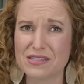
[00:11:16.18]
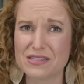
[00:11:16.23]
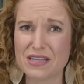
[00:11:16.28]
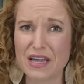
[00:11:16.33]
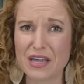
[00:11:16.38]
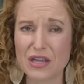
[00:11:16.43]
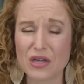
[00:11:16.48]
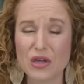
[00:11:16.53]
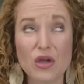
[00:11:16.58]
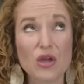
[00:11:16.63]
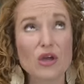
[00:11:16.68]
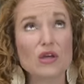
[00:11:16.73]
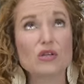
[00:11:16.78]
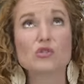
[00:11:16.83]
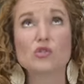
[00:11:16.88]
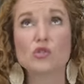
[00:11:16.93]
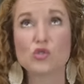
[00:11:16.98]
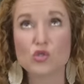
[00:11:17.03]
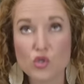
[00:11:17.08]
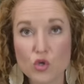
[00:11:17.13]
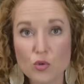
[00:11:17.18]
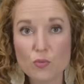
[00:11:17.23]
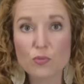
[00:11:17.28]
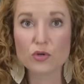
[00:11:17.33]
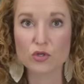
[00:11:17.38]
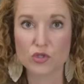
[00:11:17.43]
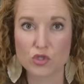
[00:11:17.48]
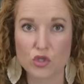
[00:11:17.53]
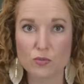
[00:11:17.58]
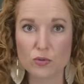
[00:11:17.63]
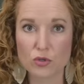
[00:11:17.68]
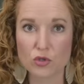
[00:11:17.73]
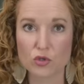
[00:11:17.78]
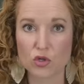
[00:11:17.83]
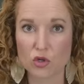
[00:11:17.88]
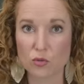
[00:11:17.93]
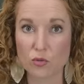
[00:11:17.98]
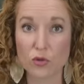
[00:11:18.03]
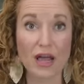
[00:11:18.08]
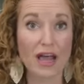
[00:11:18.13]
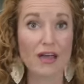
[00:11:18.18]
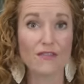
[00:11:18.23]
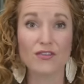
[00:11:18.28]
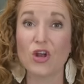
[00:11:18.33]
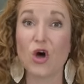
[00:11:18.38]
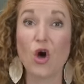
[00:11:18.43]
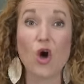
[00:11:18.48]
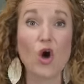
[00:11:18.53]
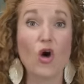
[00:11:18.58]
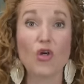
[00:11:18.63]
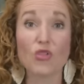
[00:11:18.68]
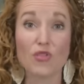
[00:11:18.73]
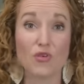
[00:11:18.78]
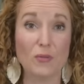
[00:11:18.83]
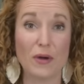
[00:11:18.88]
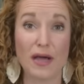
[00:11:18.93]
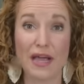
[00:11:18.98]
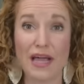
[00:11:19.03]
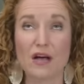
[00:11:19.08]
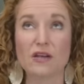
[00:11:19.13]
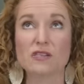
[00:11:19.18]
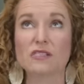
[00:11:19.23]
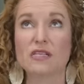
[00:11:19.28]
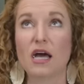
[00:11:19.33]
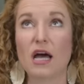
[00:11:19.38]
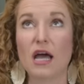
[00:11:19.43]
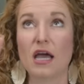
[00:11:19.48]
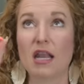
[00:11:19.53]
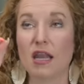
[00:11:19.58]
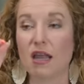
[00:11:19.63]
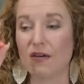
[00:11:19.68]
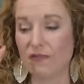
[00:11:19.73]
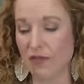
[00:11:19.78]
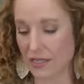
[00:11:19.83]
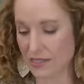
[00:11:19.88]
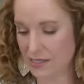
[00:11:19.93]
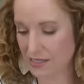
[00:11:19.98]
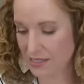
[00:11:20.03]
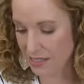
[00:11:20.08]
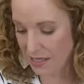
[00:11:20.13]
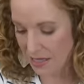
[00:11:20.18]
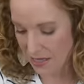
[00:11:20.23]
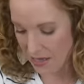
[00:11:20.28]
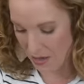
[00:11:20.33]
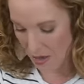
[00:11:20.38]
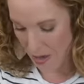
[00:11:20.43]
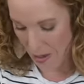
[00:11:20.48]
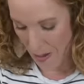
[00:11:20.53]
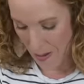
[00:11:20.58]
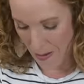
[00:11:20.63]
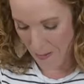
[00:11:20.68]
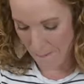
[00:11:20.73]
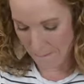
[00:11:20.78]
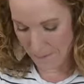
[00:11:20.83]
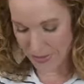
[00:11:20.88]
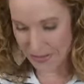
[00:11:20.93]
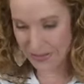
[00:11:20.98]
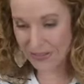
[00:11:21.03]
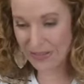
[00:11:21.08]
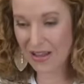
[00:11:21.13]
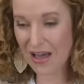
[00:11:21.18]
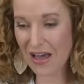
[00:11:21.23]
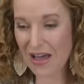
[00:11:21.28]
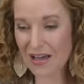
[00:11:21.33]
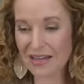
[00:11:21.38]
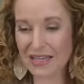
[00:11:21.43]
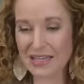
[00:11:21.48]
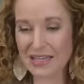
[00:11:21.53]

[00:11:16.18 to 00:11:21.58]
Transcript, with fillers: is like super, super durable. I have it all through my house. I love it. But look,